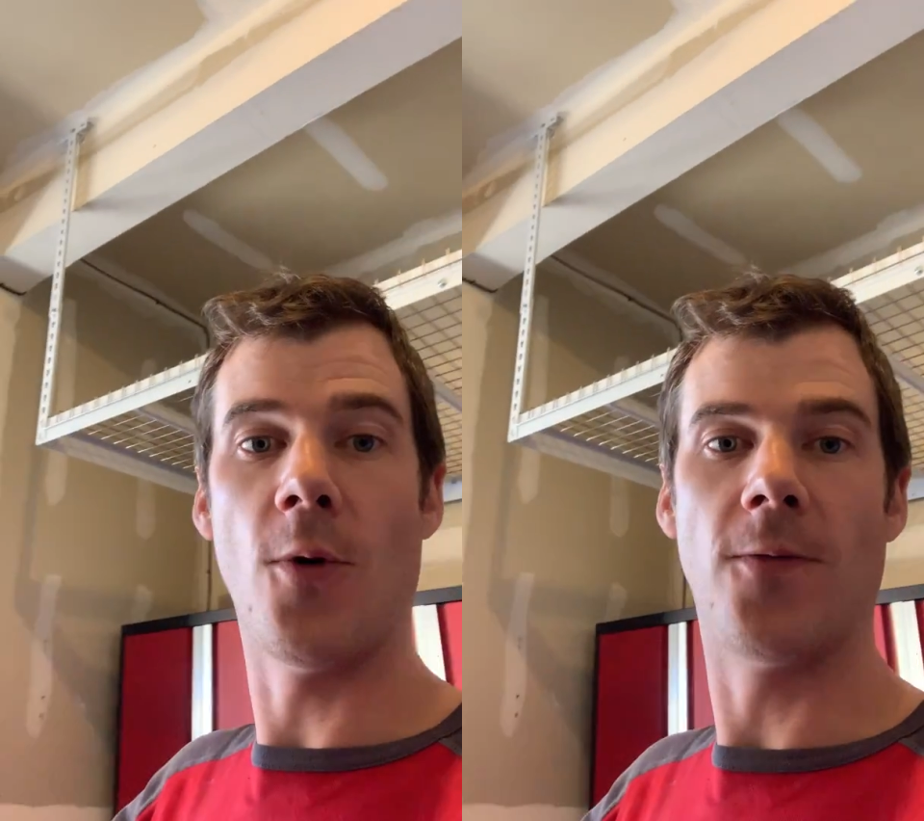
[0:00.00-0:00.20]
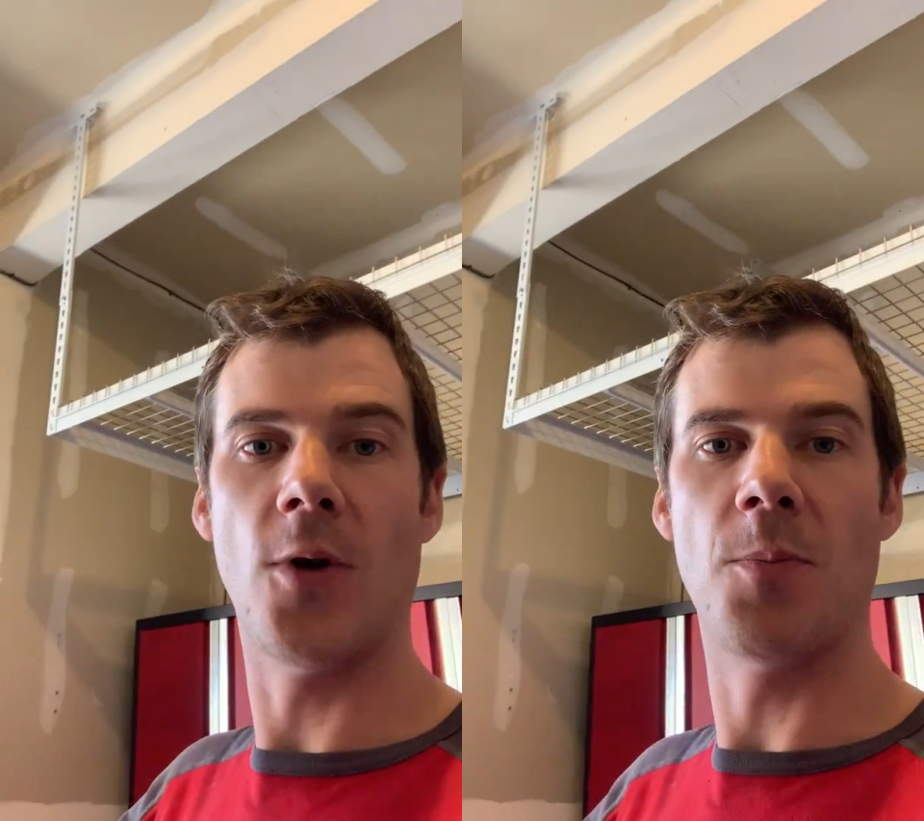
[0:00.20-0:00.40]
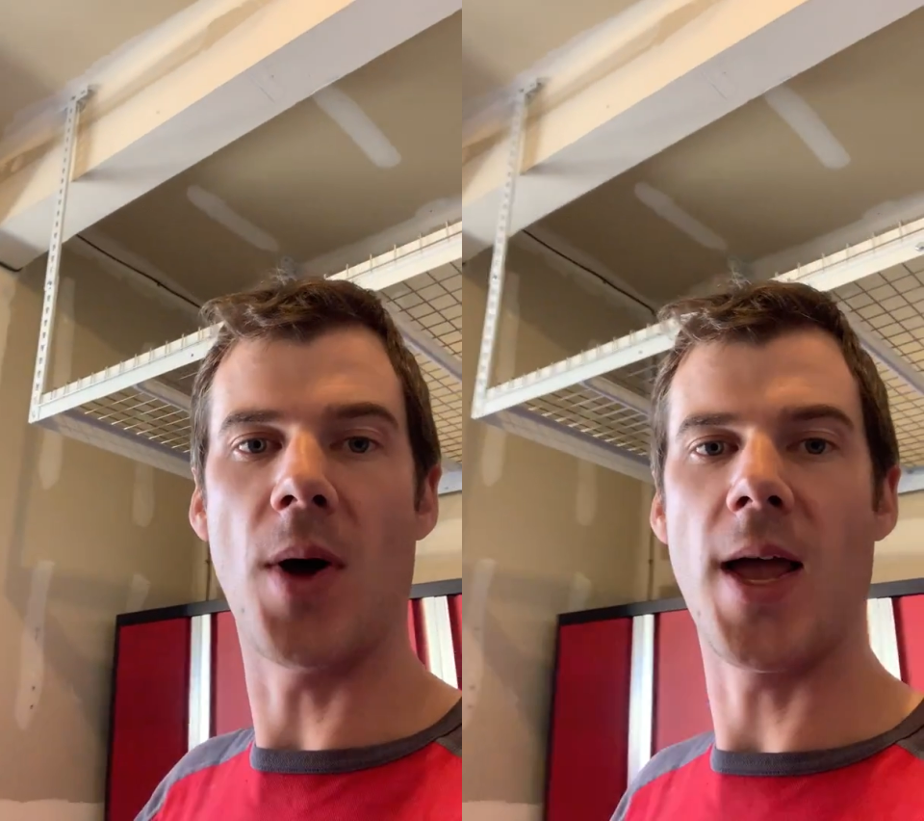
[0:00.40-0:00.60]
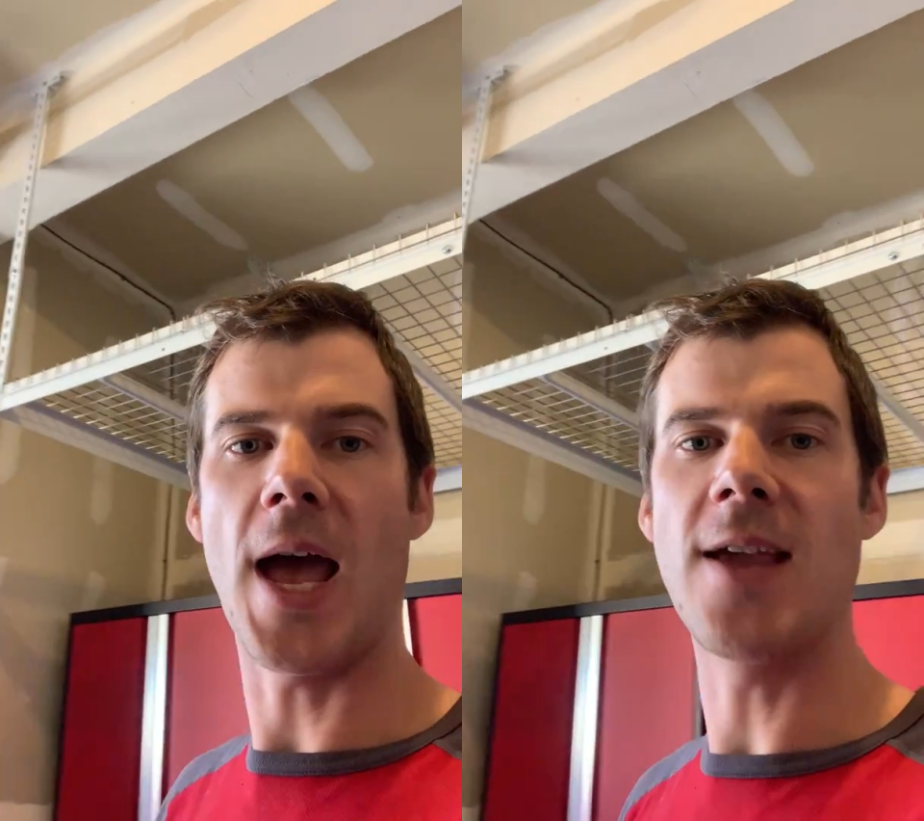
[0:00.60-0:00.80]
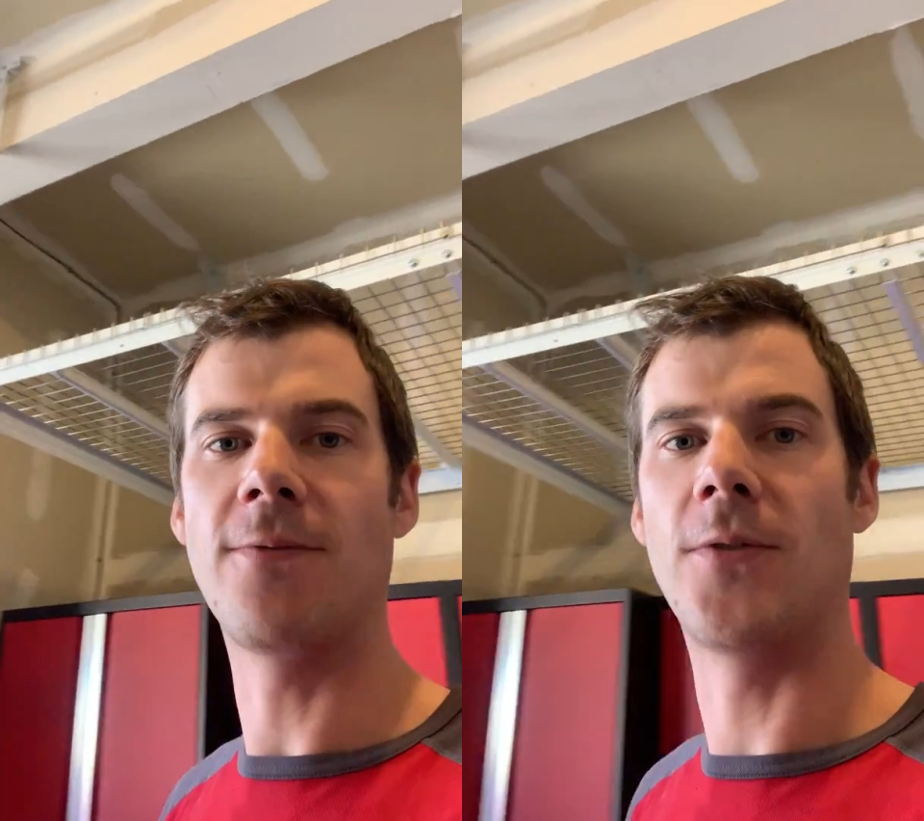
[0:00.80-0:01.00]
foot by
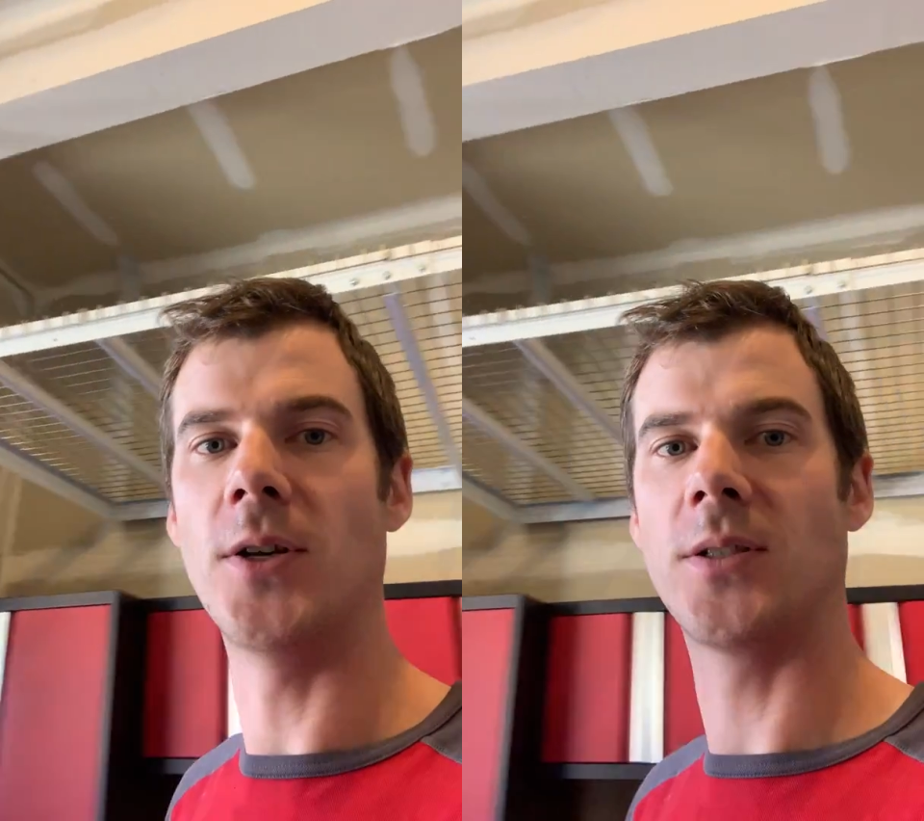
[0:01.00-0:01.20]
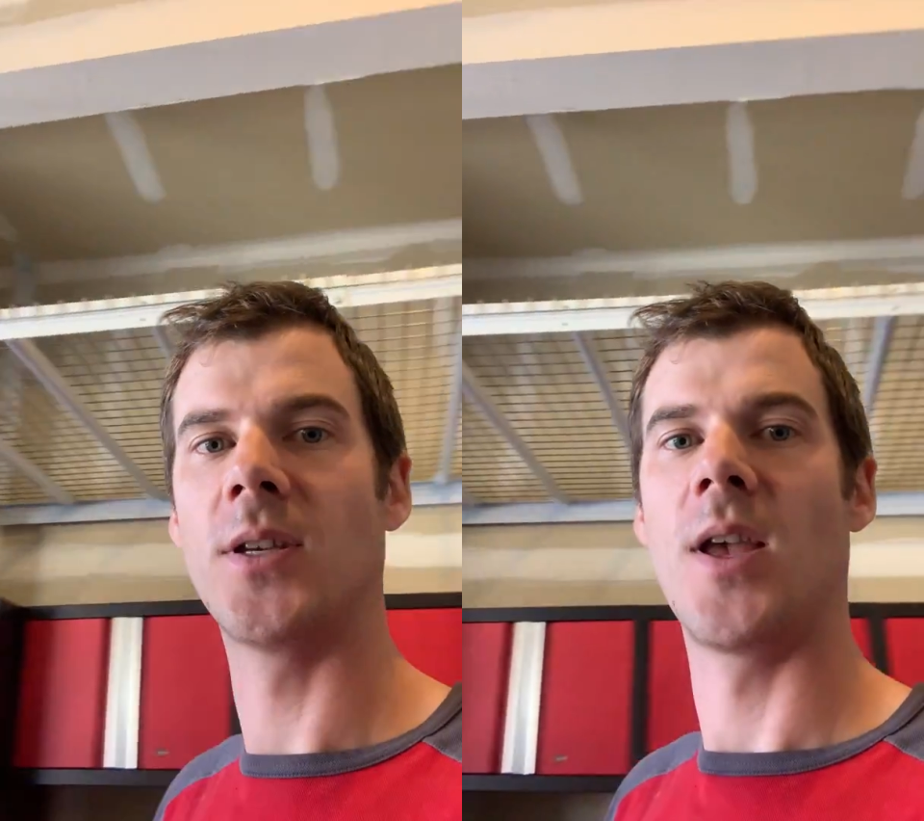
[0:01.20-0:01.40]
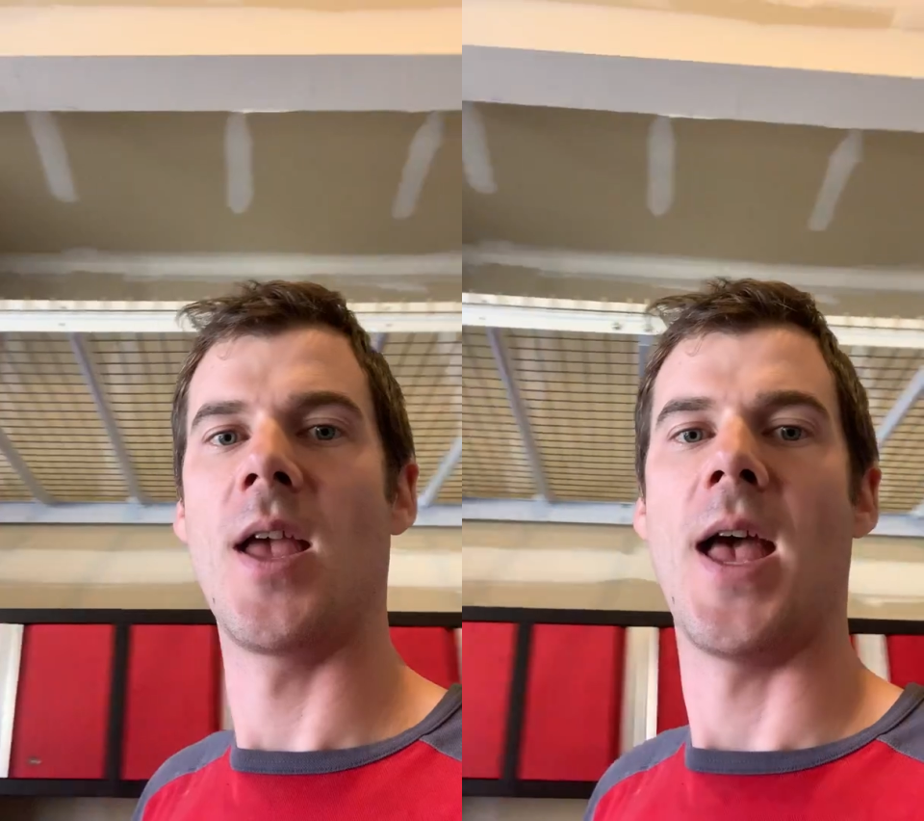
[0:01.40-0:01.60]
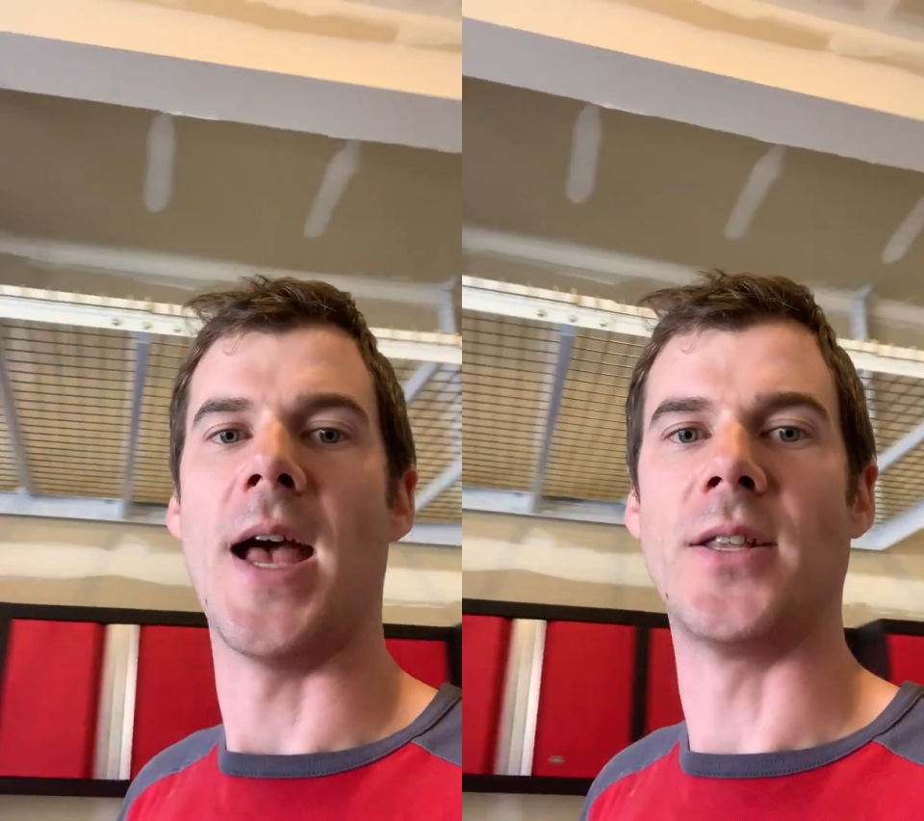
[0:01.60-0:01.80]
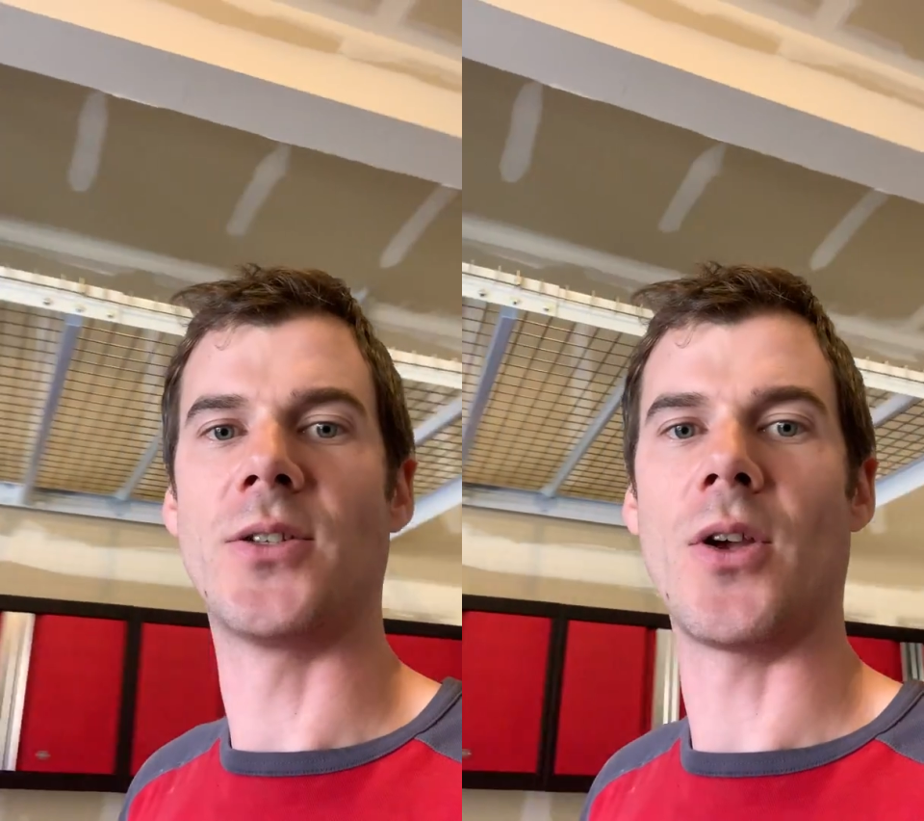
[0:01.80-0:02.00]
8 foot,
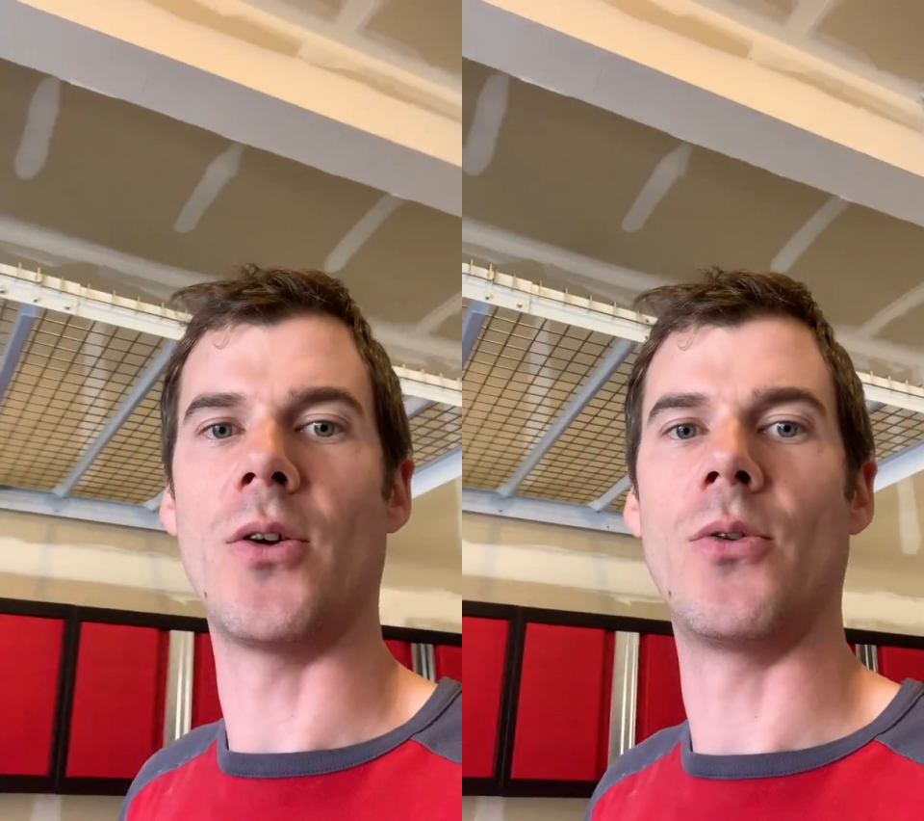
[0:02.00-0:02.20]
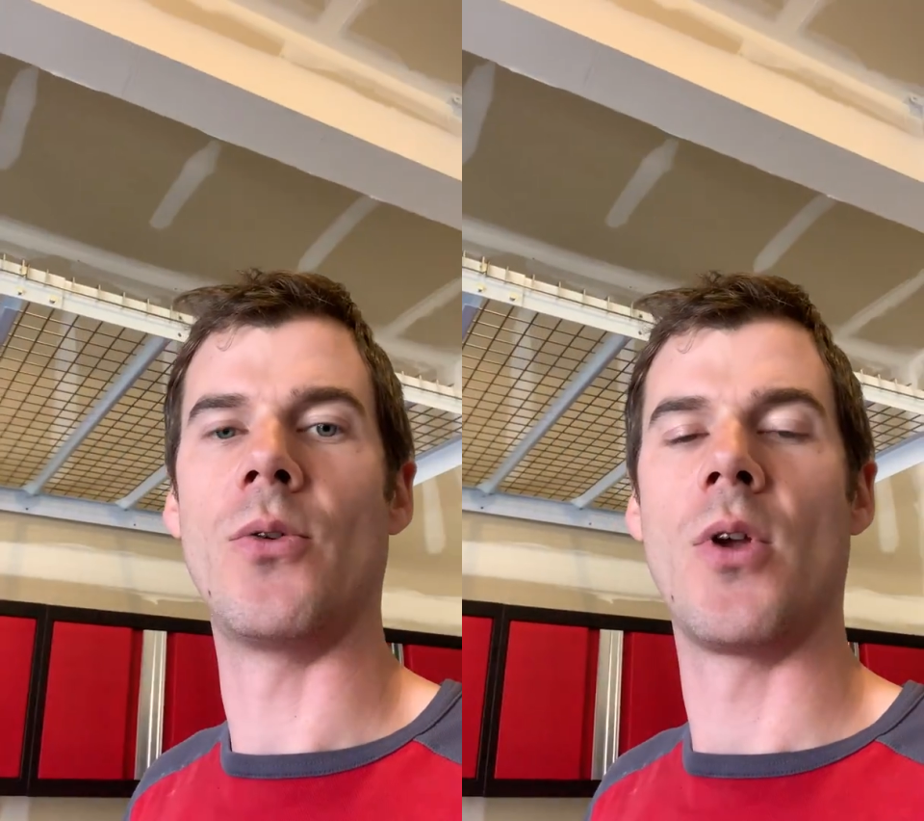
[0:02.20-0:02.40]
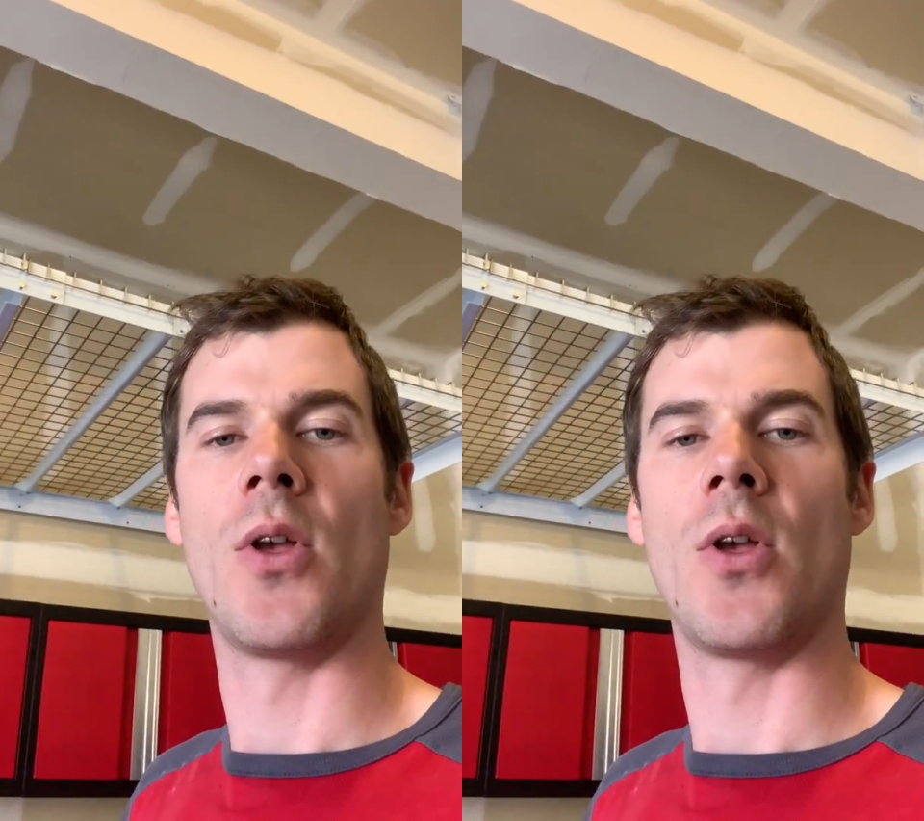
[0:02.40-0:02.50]
and so